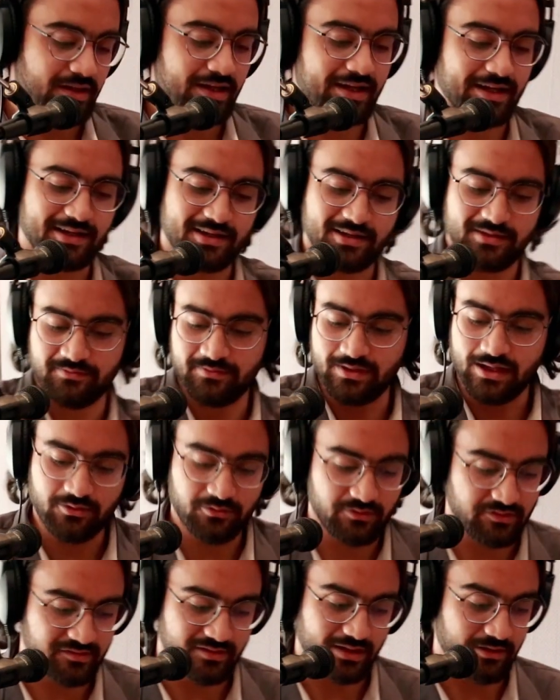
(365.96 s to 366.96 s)
like that
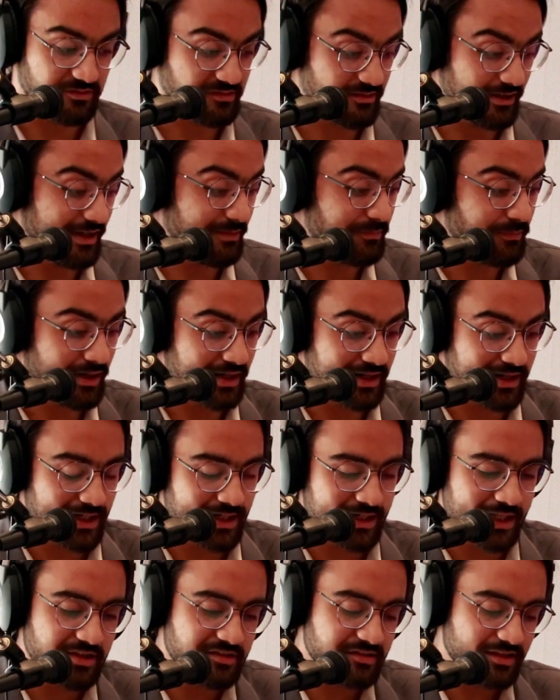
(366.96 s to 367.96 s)
was great. But
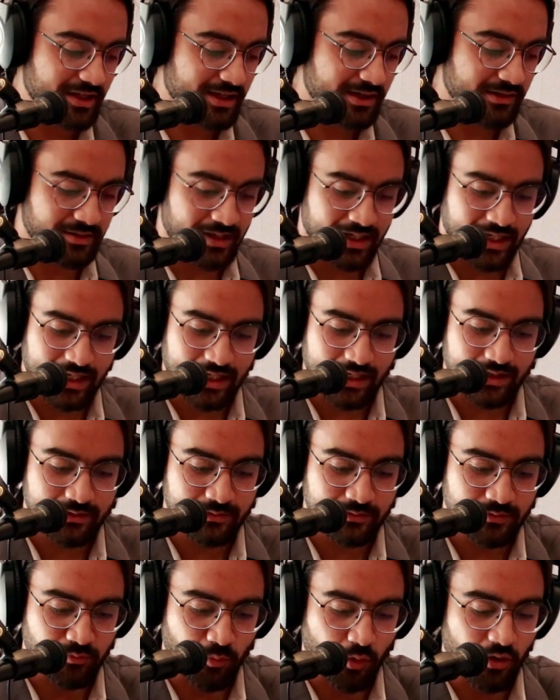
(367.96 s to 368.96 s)
like say
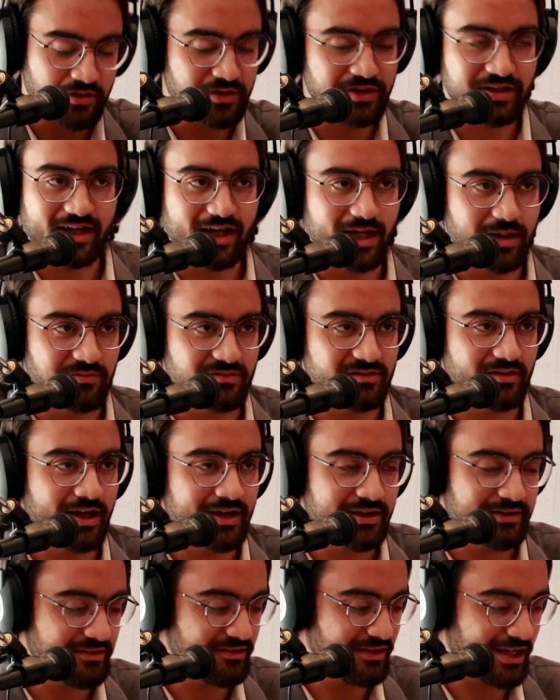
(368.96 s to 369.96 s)
in modern times,
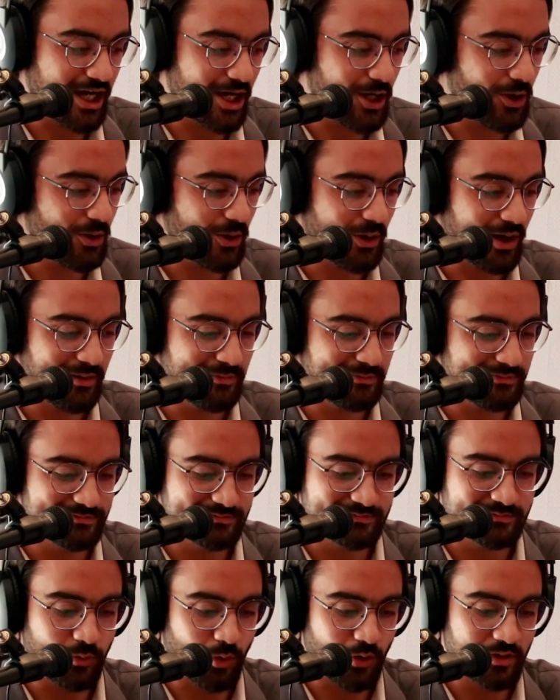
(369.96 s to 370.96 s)
right now
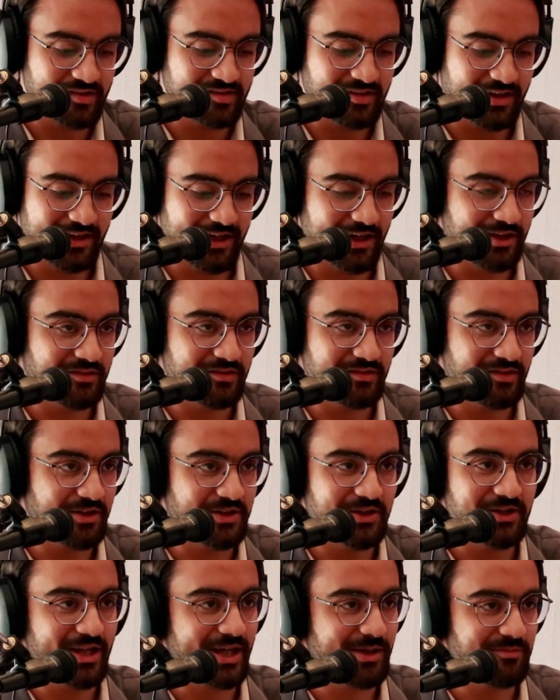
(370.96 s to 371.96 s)
hum bahut sare
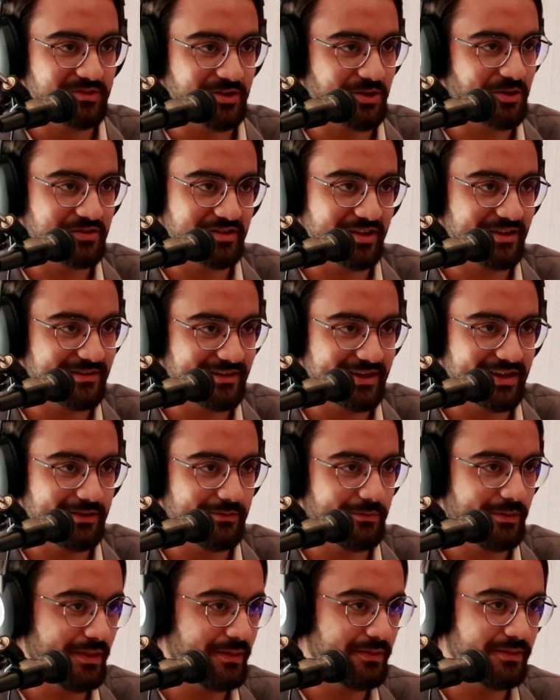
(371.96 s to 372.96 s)
uncertain times se guzar rahe
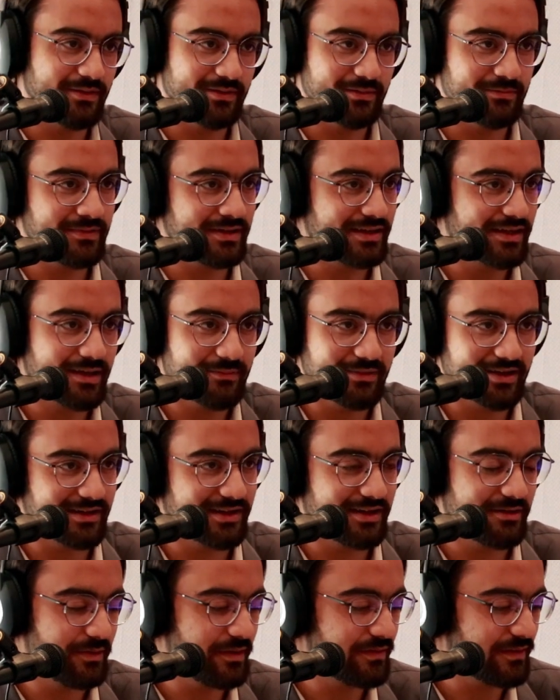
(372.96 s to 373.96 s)
hain with the pandemic
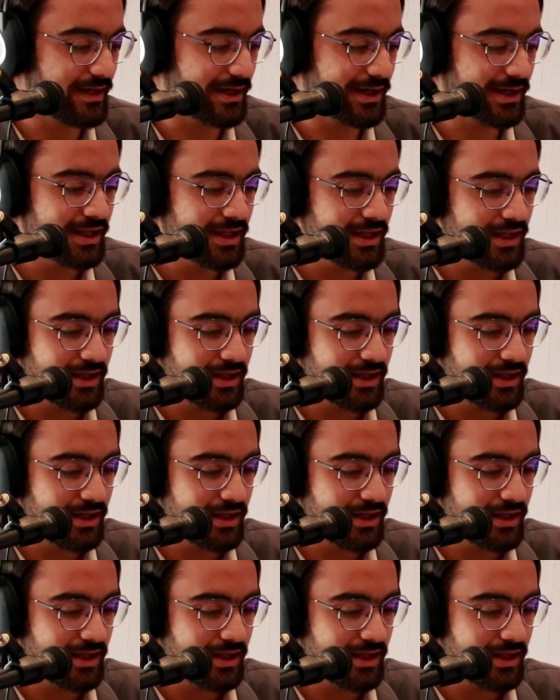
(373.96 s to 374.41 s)
and everything.